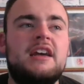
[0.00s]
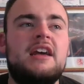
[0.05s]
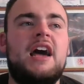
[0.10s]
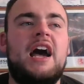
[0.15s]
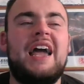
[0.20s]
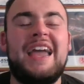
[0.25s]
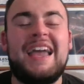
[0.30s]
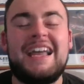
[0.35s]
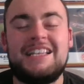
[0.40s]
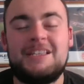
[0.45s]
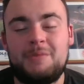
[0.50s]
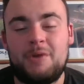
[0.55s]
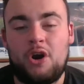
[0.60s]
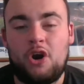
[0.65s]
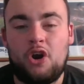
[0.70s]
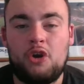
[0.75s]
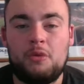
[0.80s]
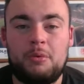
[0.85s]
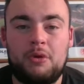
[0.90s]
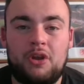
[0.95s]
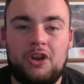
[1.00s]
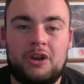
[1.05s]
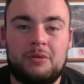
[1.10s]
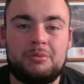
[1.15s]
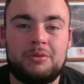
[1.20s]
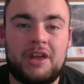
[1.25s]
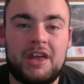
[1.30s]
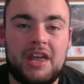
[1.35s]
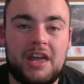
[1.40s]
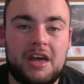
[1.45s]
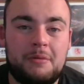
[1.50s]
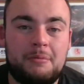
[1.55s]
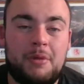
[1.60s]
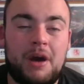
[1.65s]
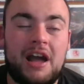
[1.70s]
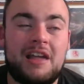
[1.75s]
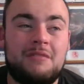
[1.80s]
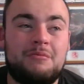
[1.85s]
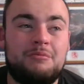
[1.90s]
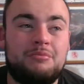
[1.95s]
I hate to be horrible on a player, but
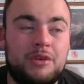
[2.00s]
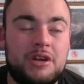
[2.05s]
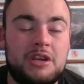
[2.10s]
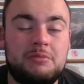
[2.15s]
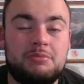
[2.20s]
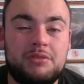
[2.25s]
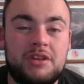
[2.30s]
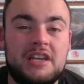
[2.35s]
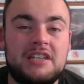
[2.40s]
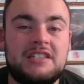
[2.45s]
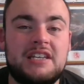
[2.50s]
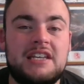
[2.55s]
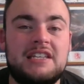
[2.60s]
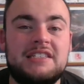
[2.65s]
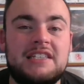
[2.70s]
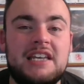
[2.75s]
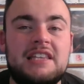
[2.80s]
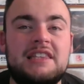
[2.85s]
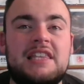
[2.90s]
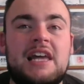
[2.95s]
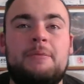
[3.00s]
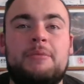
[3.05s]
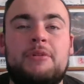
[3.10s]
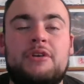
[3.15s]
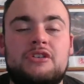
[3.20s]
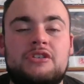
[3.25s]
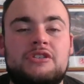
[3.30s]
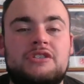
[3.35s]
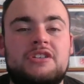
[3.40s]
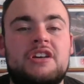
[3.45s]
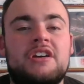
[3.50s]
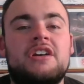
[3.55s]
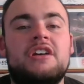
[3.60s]
I am pretty pleased that he said that because,